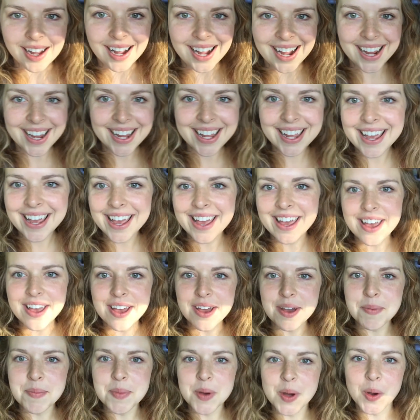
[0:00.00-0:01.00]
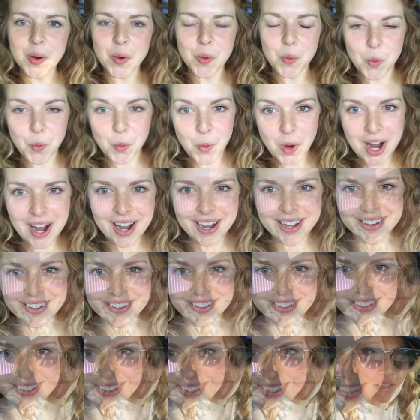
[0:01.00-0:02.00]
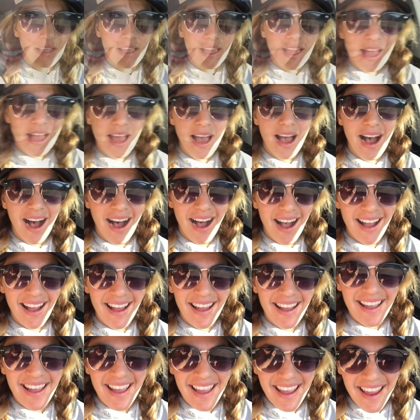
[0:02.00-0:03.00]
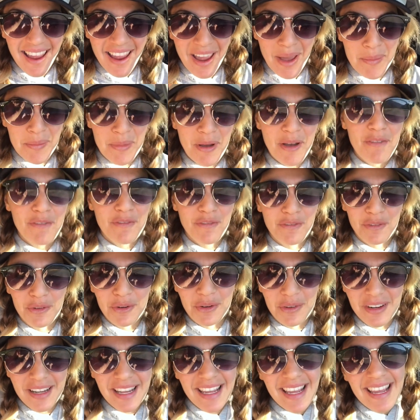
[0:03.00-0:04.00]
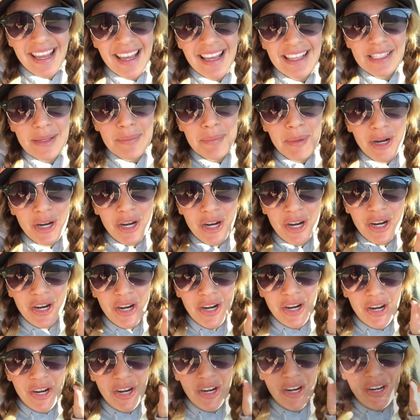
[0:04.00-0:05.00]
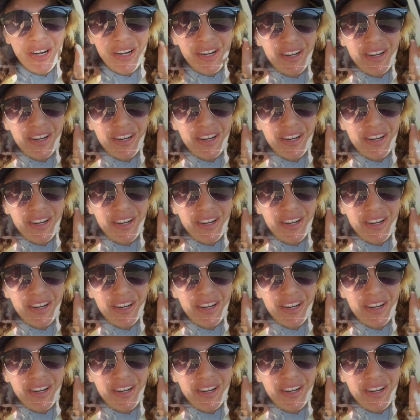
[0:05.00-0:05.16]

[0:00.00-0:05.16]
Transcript: I Wild! I am free as a bird.